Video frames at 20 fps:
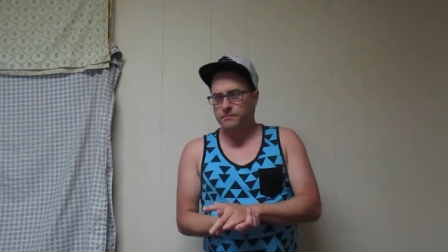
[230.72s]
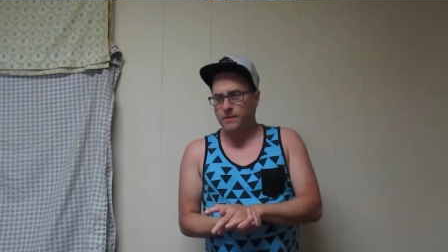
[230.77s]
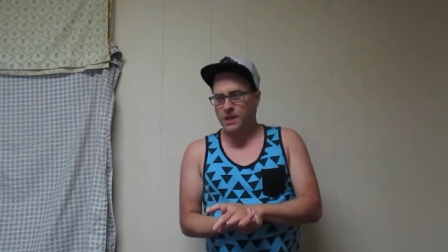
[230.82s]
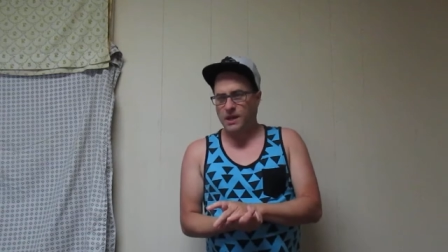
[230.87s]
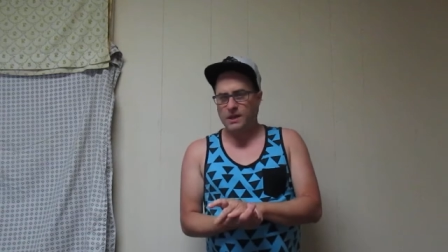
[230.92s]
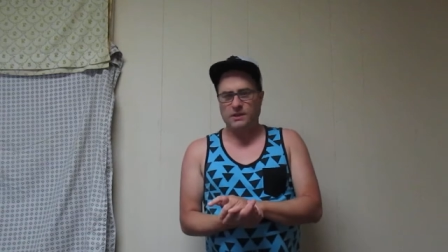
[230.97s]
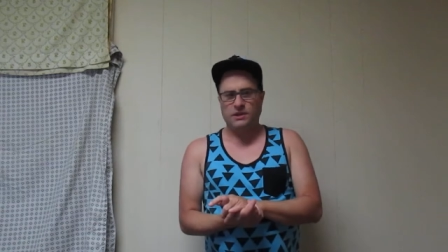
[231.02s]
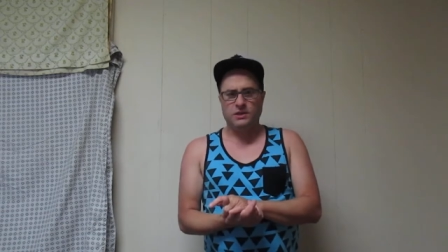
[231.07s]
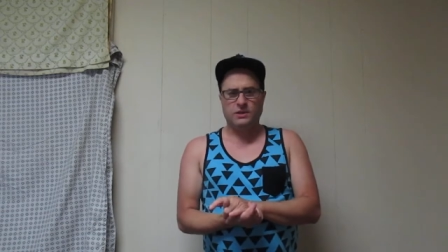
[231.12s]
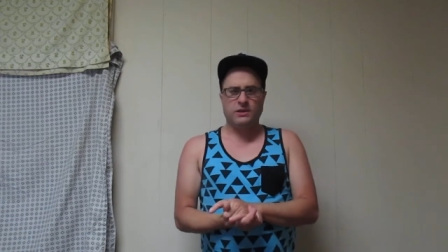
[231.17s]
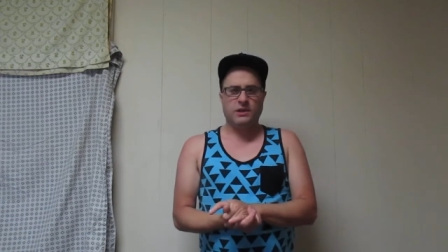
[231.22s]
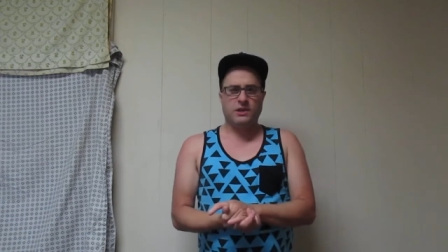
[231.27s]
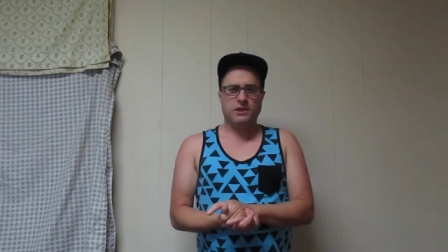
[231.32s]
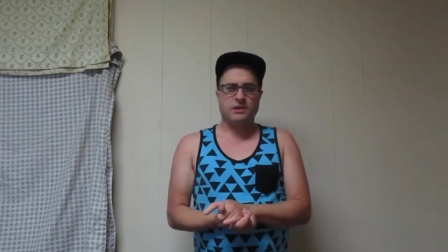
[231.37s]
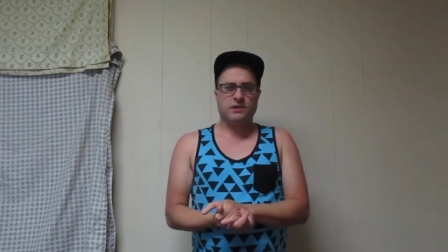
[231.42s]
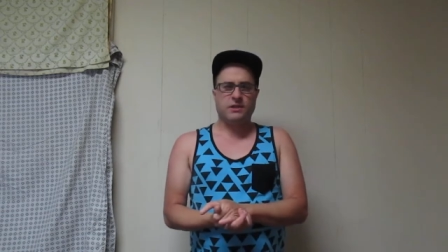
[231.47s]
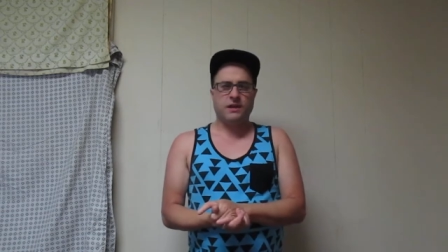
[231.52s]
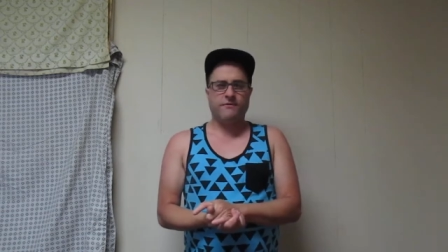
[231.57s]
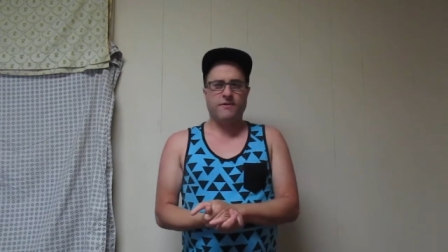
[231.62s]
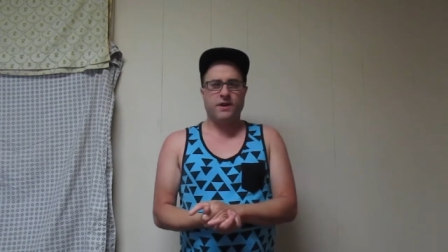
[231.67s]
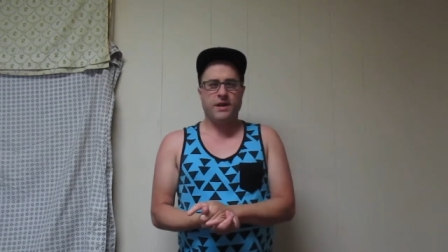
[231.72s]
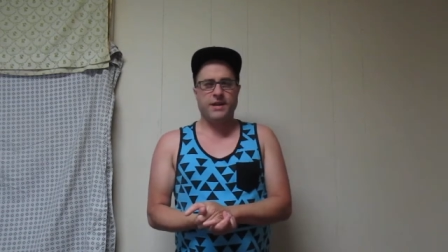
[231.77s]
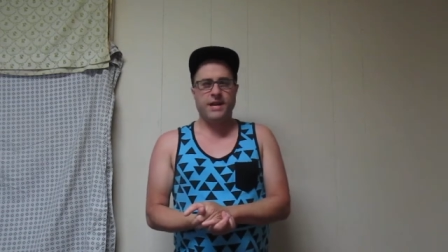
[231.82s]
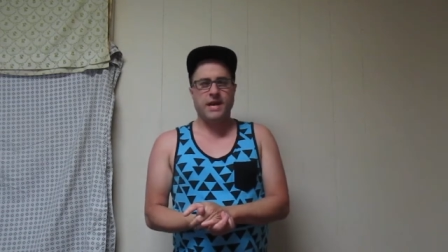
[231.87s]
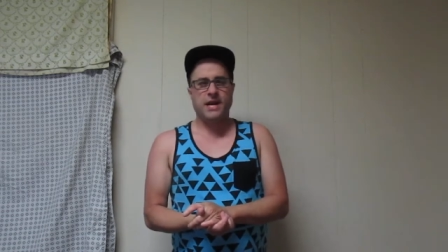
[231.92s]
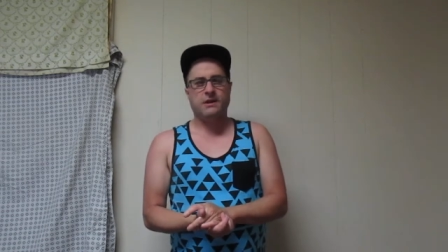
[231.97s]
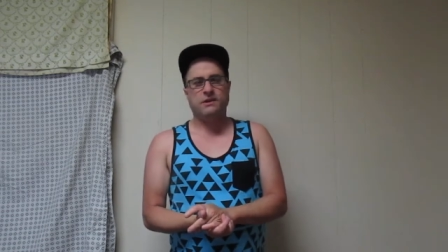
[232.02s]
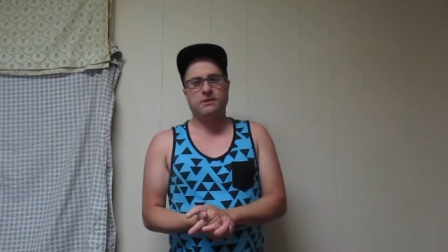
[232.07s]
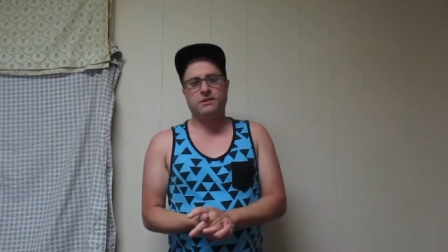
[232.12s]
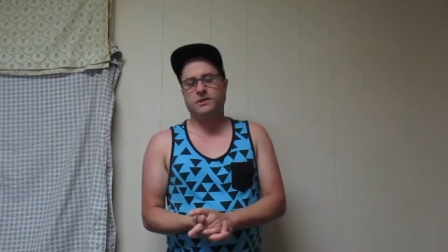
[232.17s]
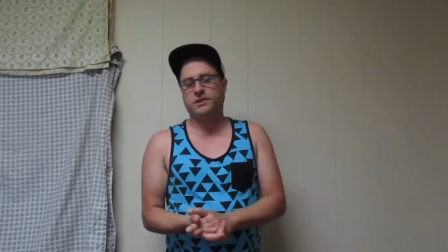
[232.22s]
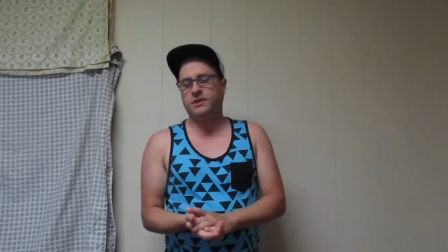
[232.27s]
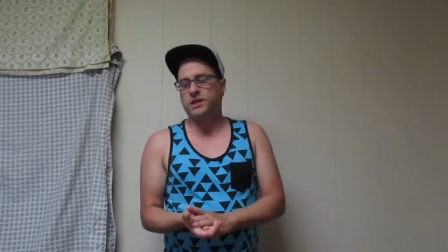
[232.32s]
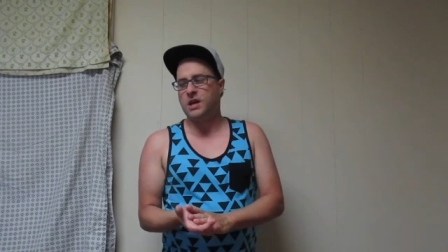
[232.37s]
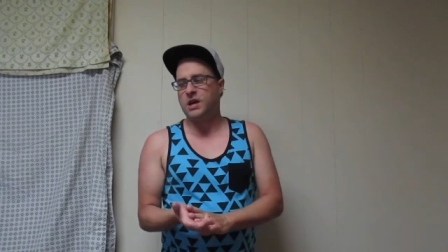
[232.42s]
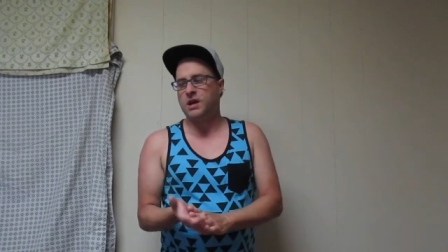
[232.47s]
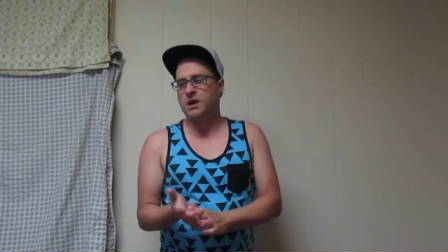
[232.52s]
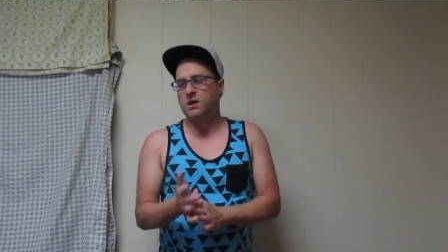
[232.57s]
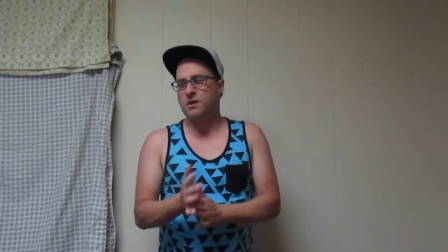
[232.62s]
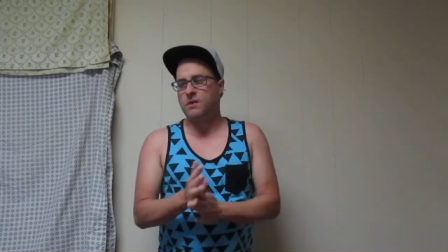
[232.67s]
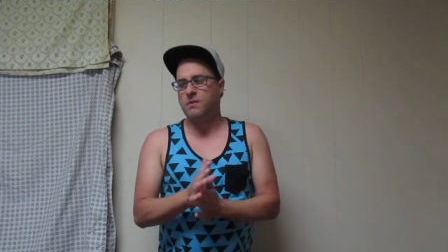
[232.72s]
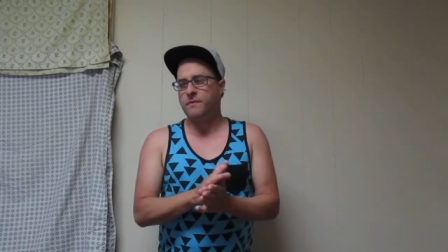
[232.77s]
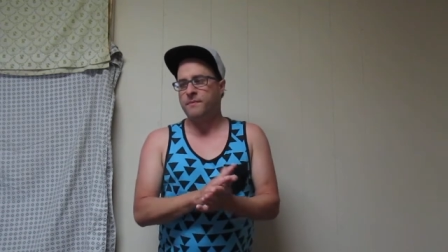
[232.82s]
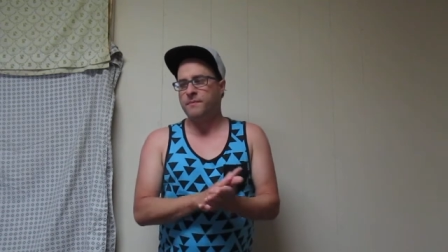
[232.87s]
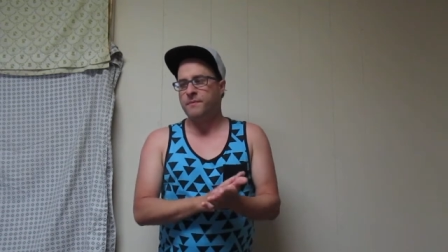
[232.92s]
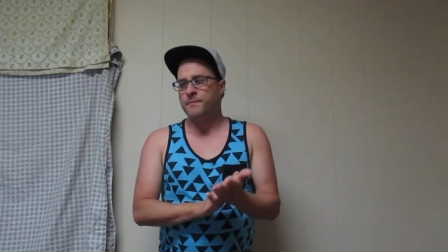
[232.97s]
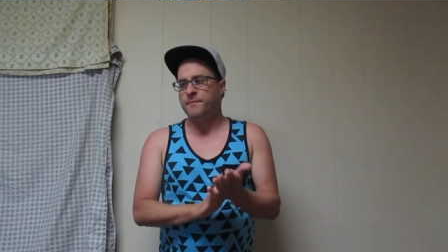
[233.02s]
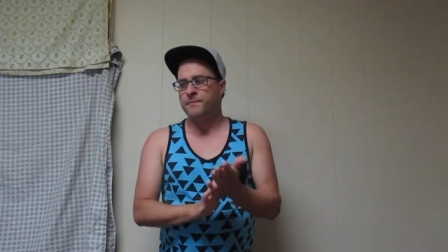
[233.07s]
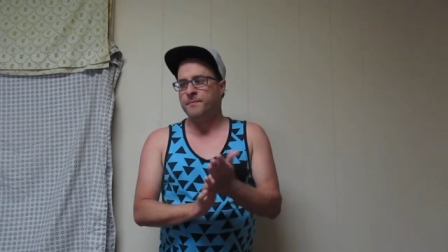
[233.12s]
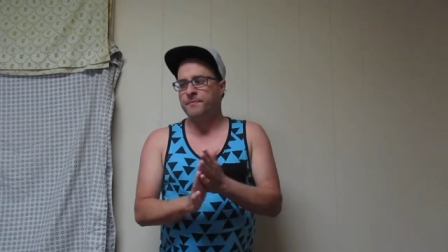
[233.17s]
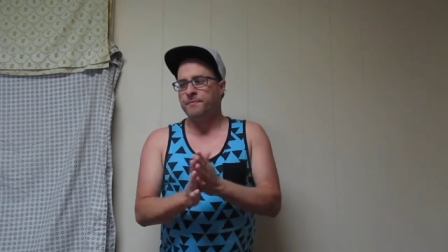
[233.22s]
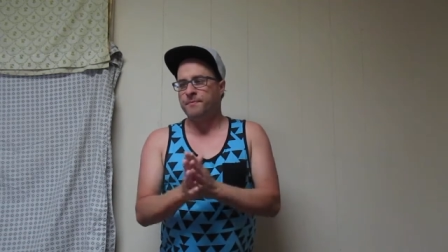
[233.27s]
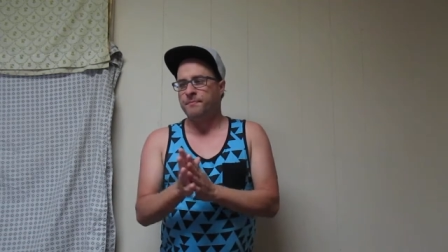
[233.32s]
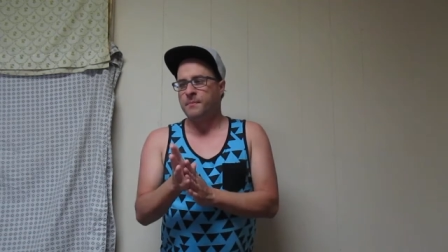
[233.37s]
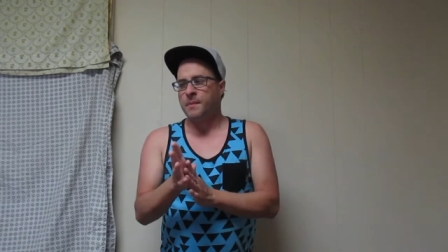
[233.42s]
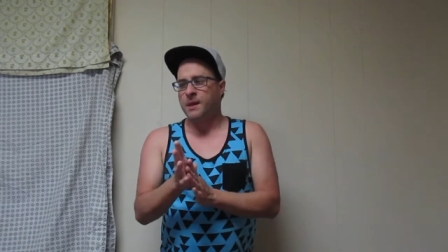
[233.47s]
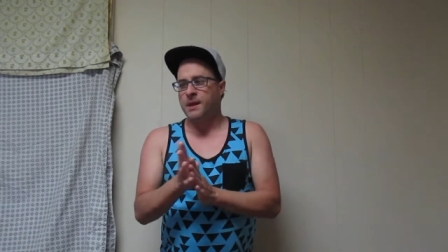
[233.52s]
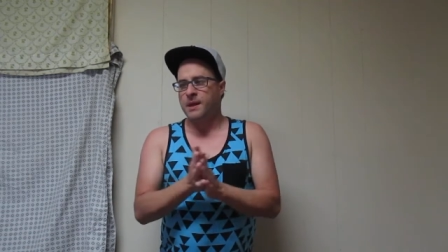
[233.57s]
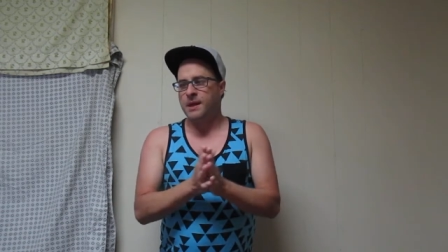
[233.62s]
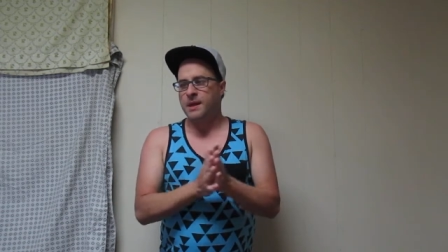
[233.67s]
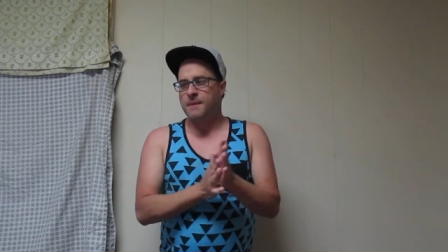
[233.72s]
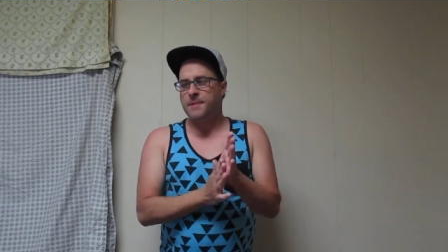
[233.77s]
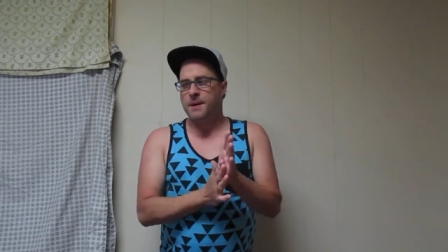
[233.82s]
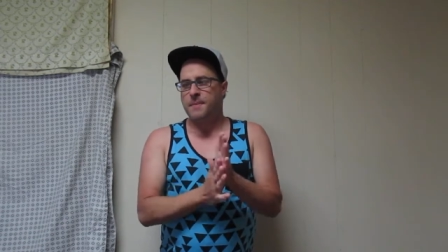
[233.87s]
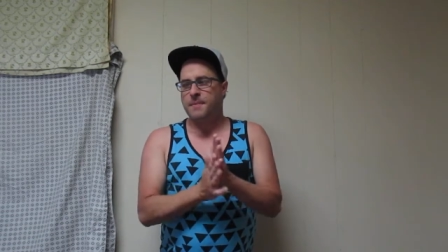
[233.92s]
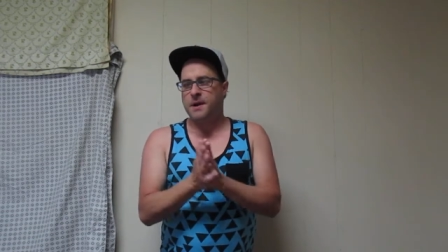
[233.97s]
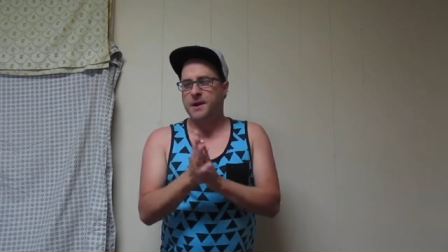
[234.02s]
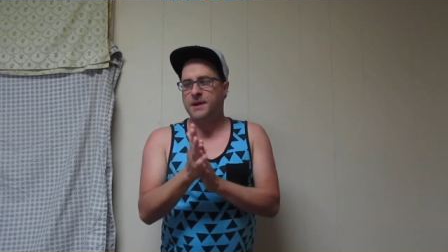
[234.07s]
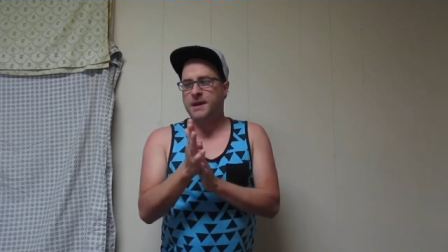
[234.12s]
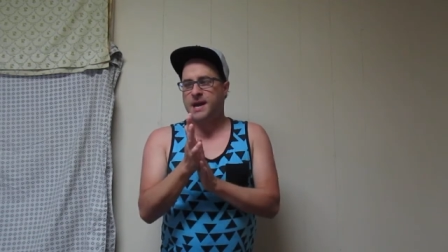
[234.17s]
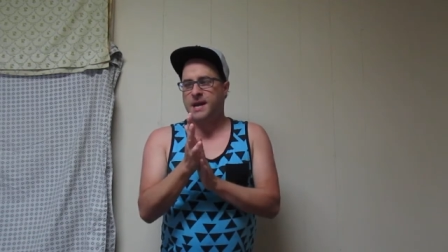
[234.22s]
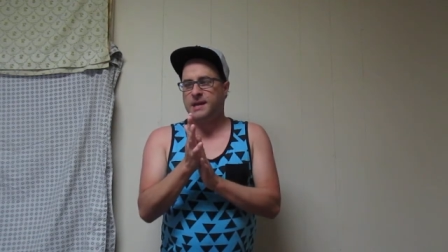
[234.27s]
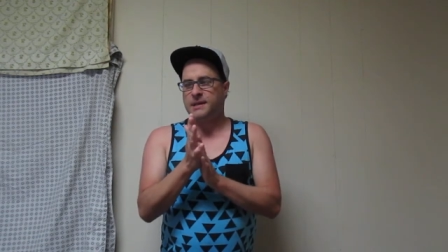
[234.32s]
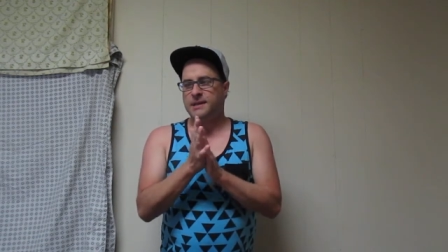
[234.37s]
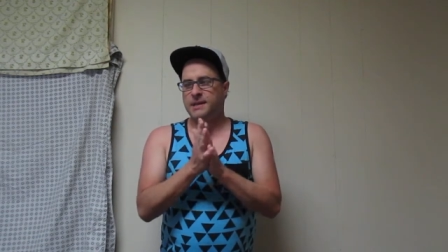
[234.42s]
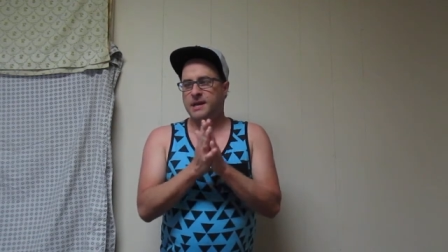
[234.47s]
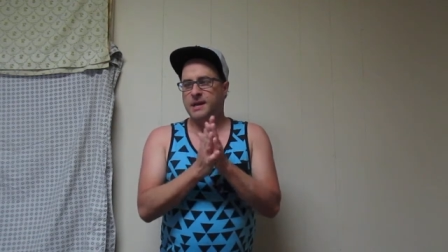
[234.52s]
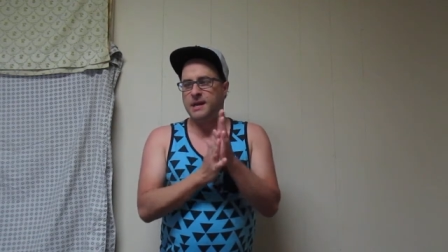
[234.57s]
There's a lot of stuff on there. So, keep up on that.